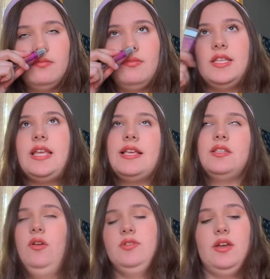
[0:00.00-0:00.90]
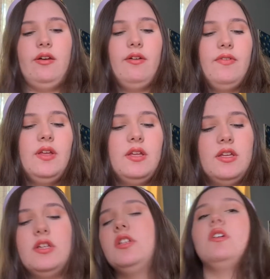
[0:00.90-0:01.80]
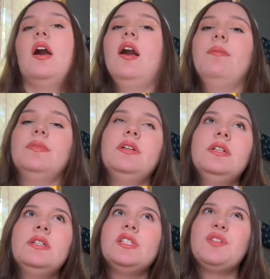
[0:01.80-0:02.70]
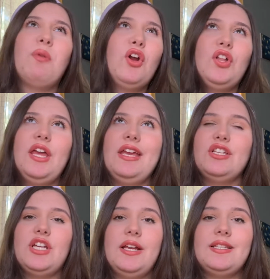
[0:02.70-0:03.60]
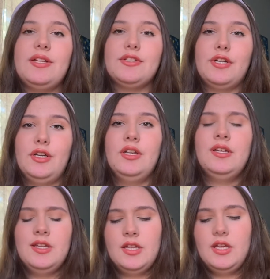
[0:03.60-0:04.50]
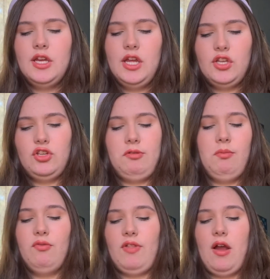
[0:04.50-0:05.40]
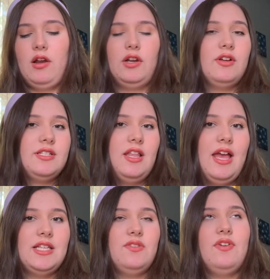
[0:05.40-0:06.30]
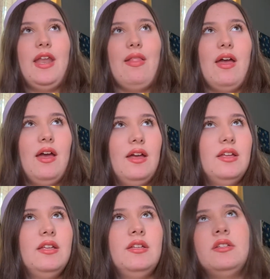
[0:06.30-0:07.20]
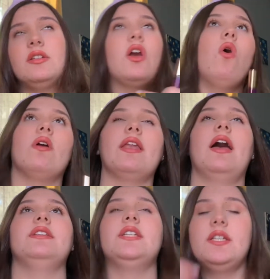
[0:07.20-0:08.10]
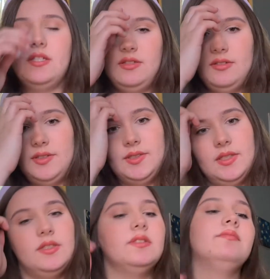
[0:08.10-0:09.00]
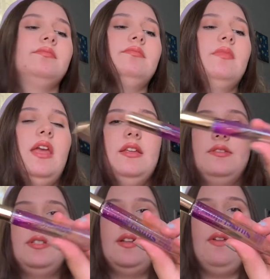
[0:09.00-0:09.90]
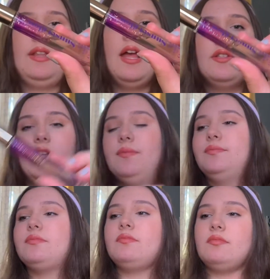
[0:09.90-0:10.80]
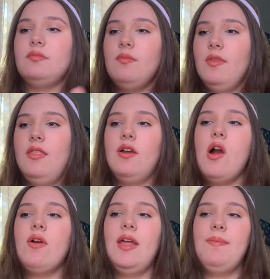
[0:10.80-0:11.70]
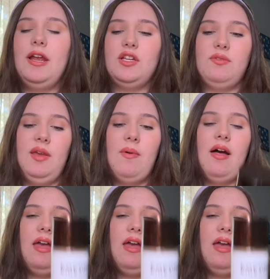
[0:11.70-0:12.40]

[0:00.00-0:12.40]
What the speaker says: This has notes of sparkling cherry seltzer, dream moonflower, crystallized vanilla, coconut, and stuff like that. So the coconut pairs really well,